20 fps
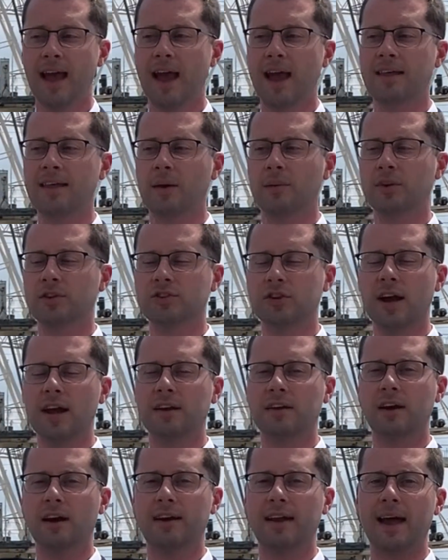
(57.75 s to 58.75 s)
and that we try
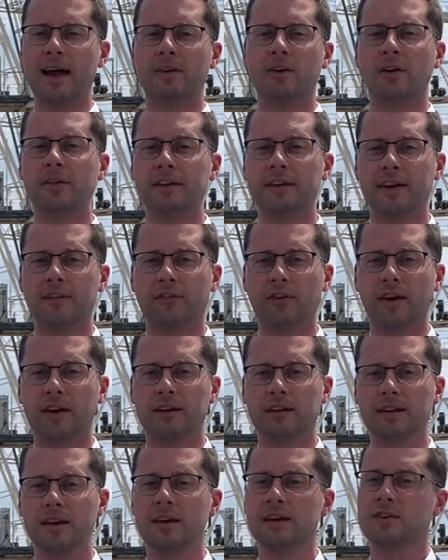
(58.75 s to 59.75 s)
and cut out all the
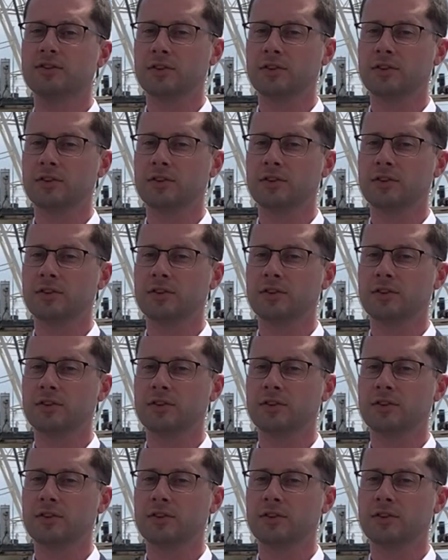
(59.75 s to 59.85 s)
different